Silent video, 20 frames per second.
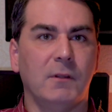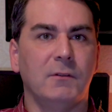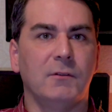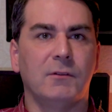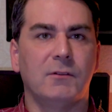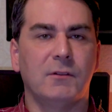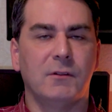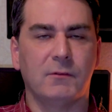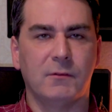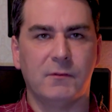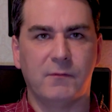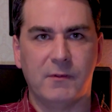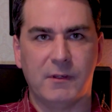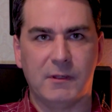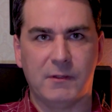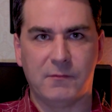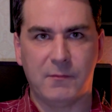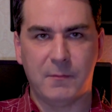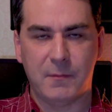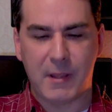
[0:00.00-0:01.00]
can discuss
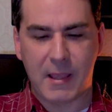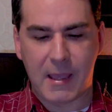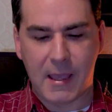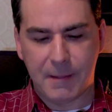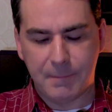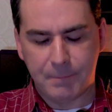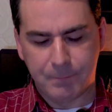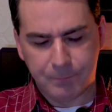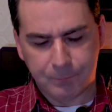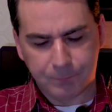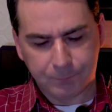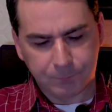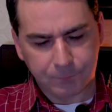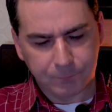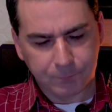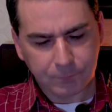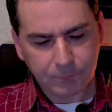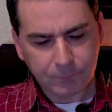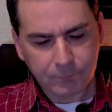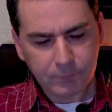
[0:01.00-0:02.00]
things from there.
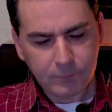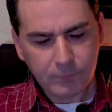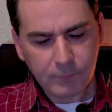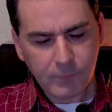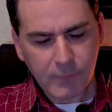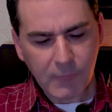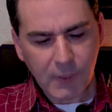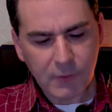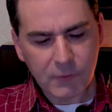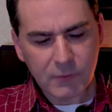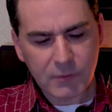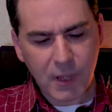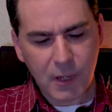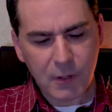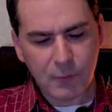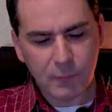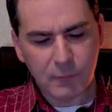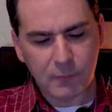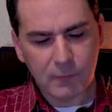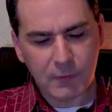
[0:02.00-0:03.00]

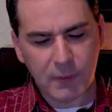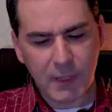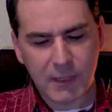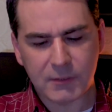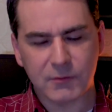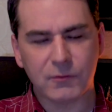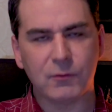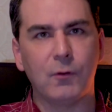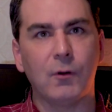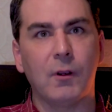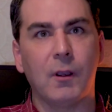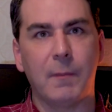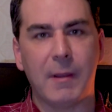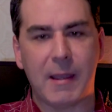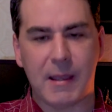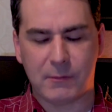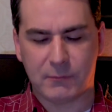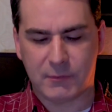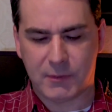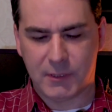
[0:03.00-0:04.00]
So let's talk
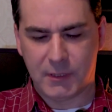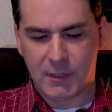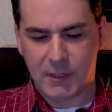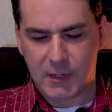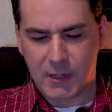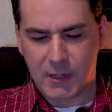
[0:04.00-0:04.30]
about